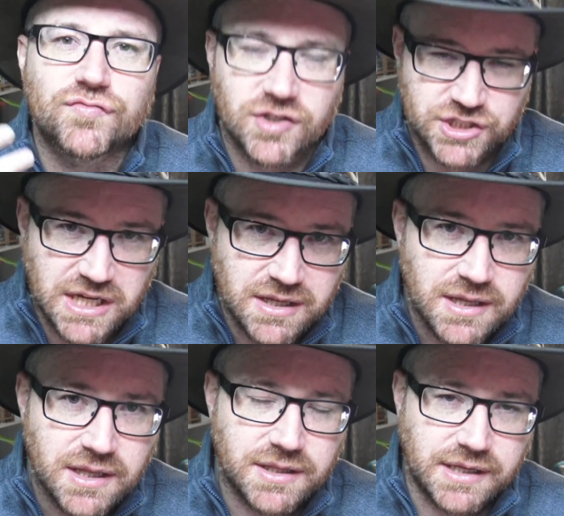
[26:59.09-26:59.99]
Russia,
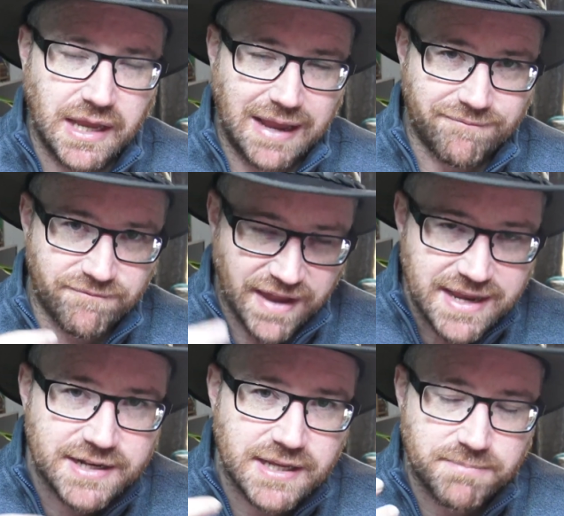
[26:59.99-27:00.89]
the
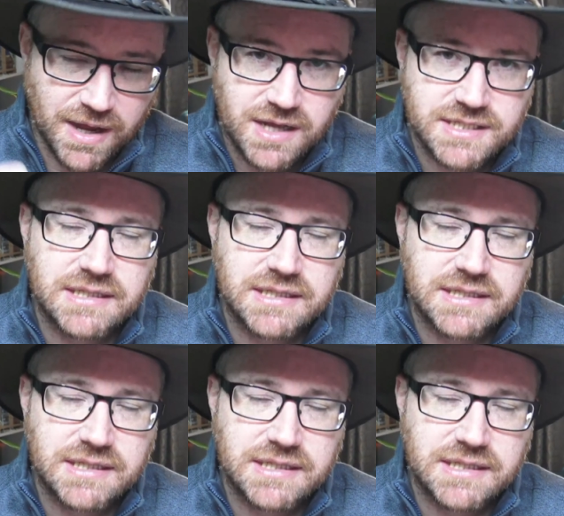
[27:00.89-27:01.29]
invading party, the